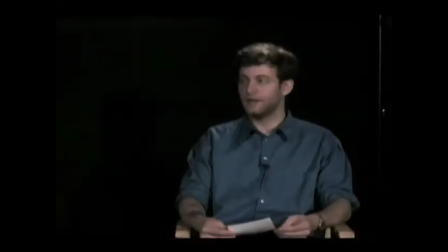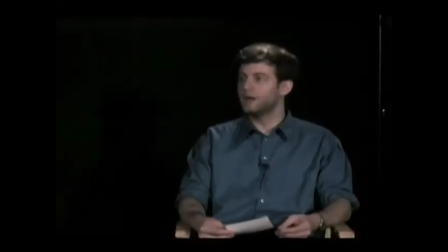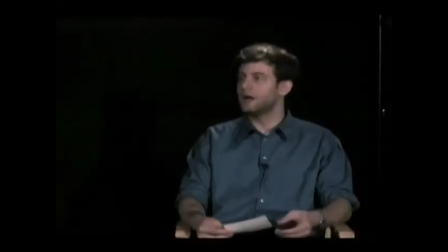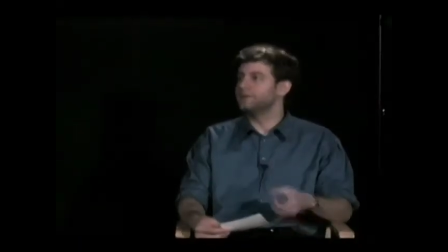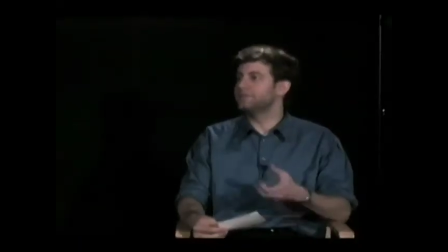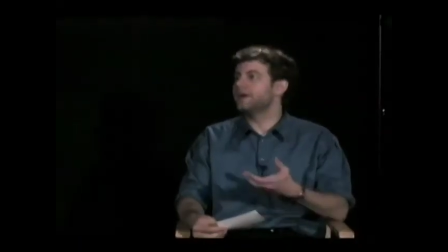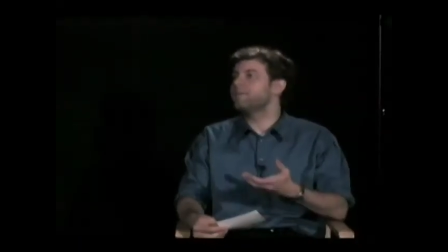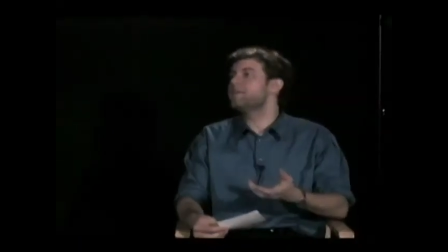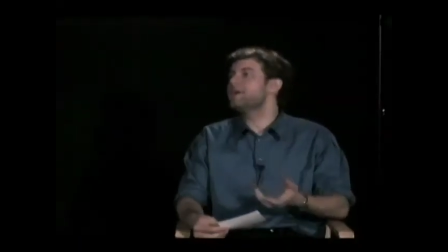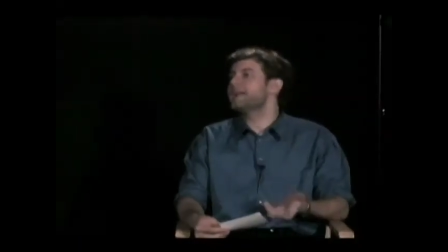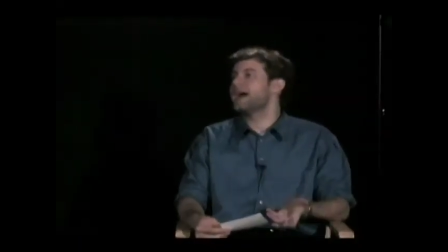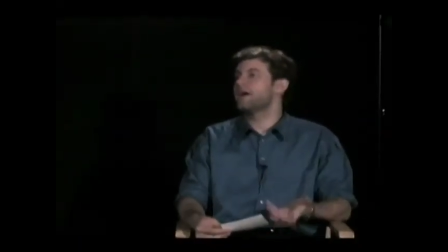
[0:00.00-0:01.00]
Uh, tell me
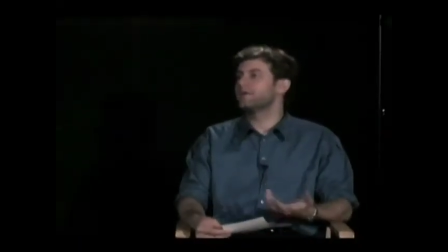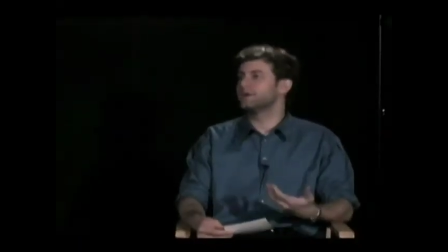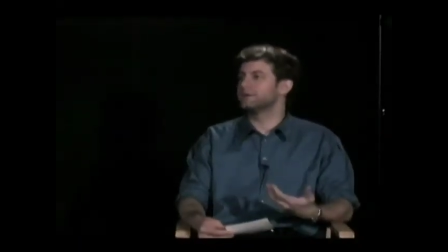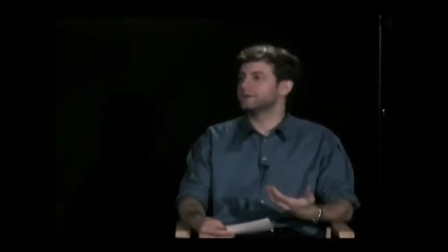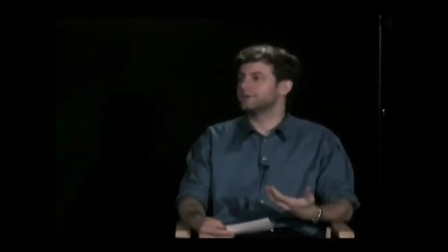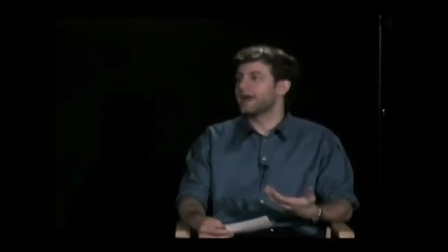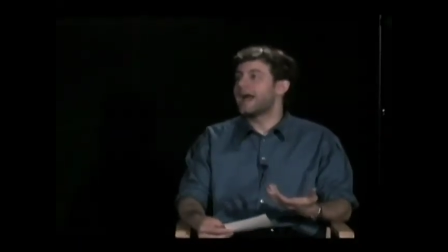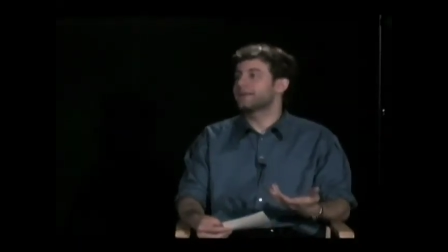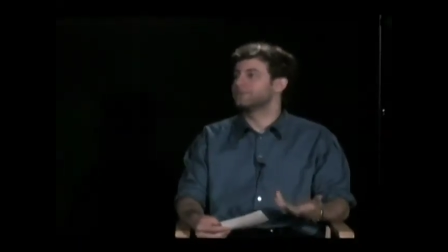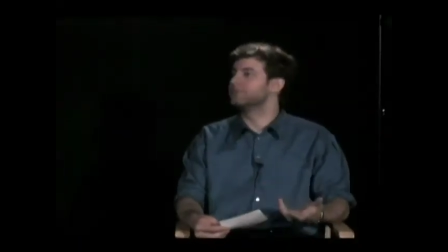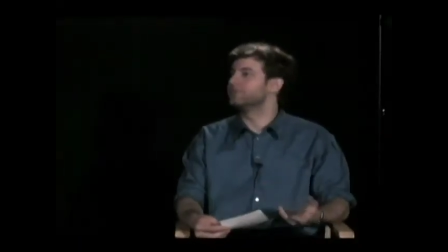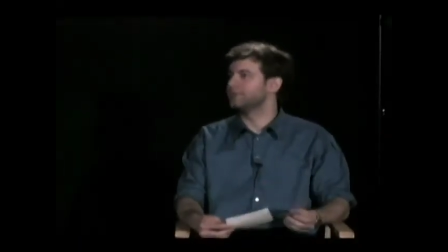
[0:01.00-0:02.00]
about how your, your
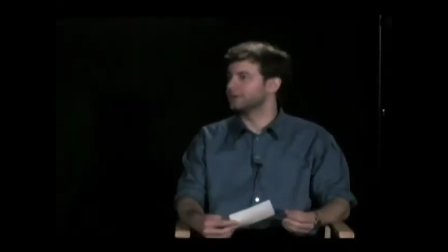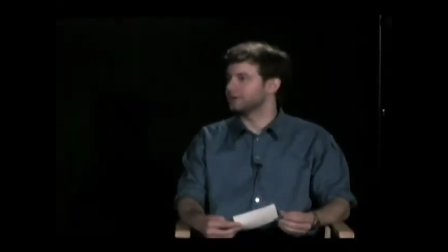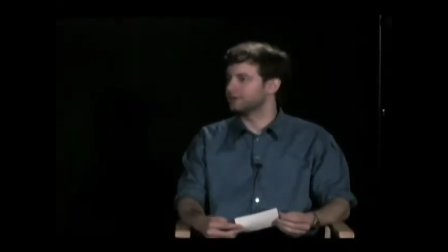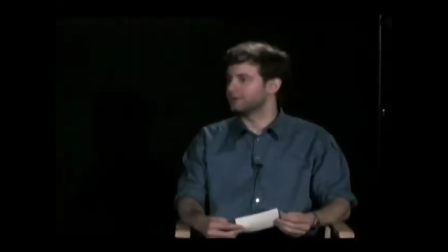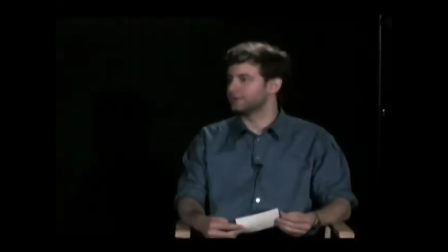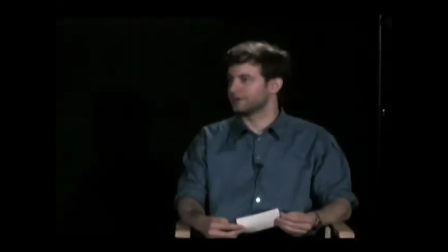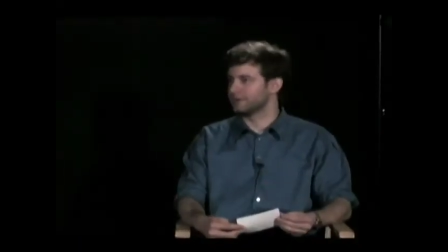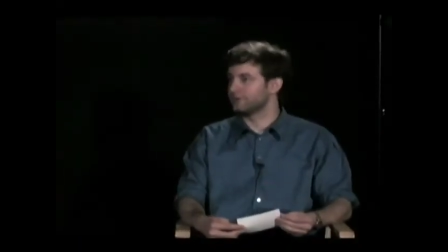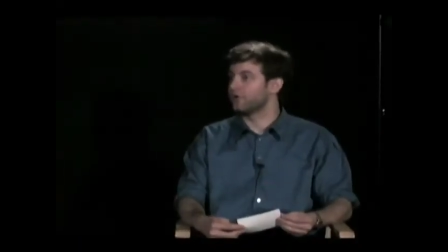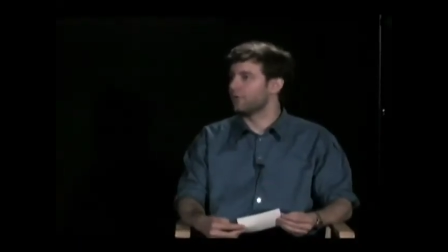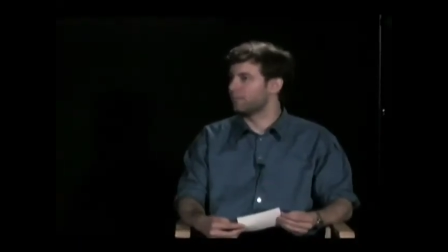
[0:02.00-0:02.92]
actors feel during this whole